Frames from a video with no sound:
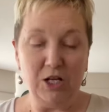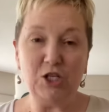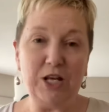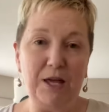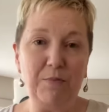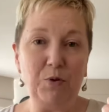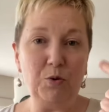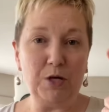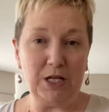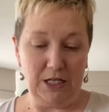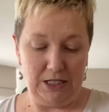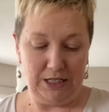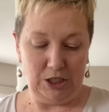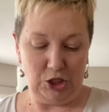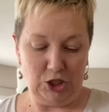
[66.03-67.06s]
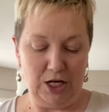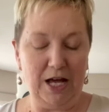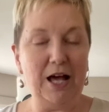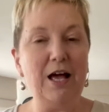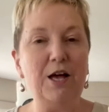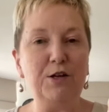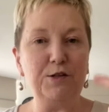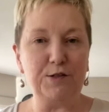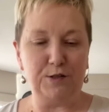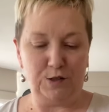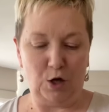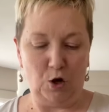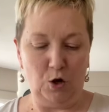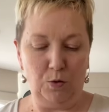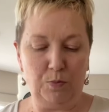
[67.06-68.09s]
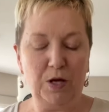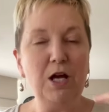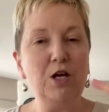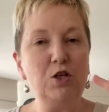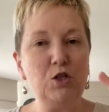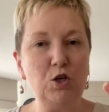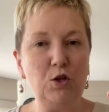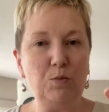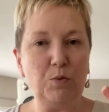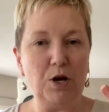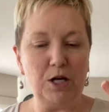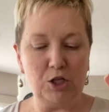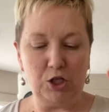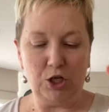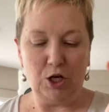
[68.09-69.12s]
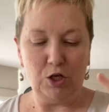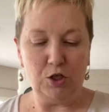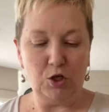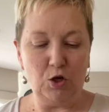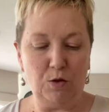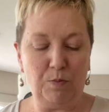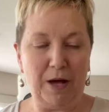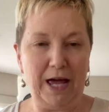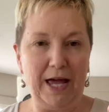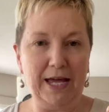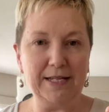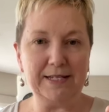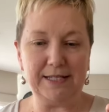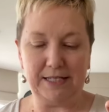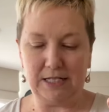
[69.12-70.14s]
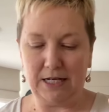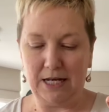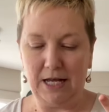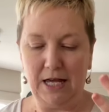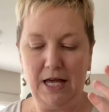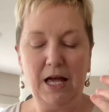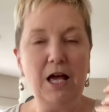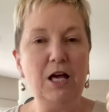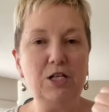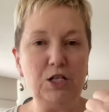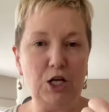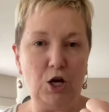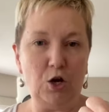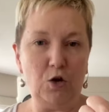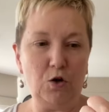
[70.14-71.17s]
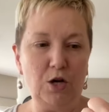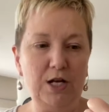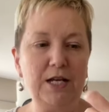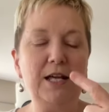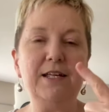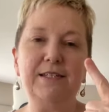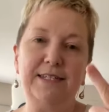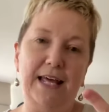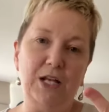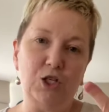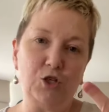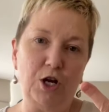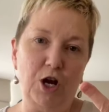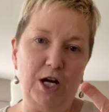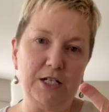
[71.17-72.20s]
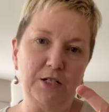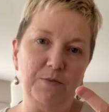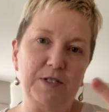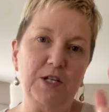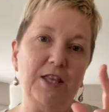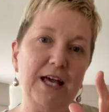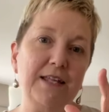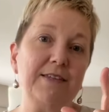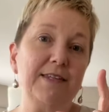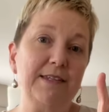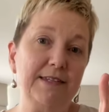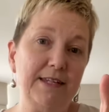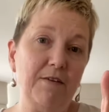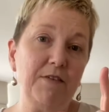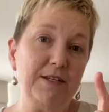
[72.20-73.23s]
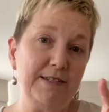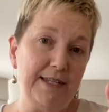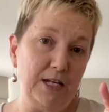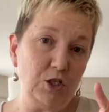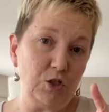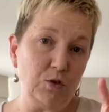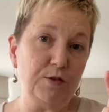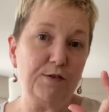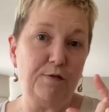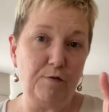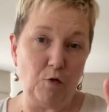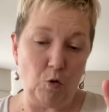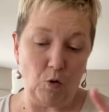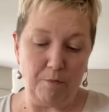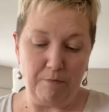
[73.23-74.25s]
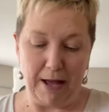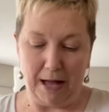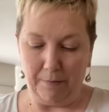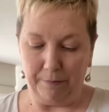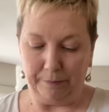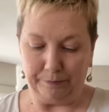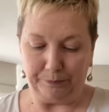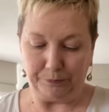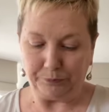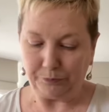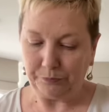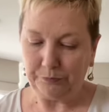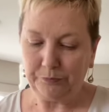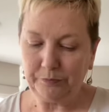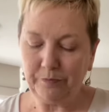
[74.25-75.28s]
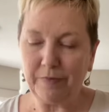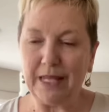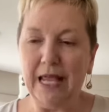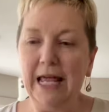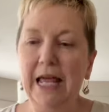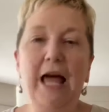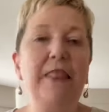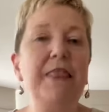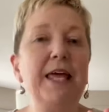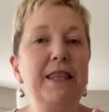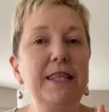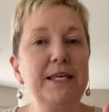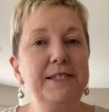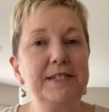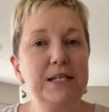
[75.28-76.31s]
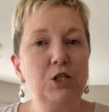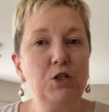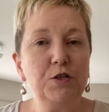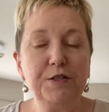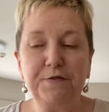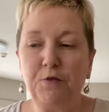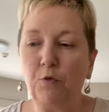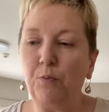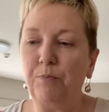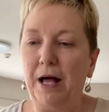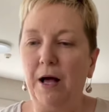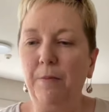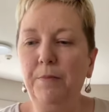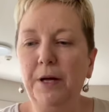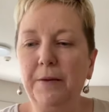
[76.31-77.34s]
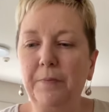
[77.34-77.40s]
shampoo and conditioner, soap, toothbrush, toothpaste, deodorant, sanitary items. So that's the seven essentials for mum. Then the essentials for bub,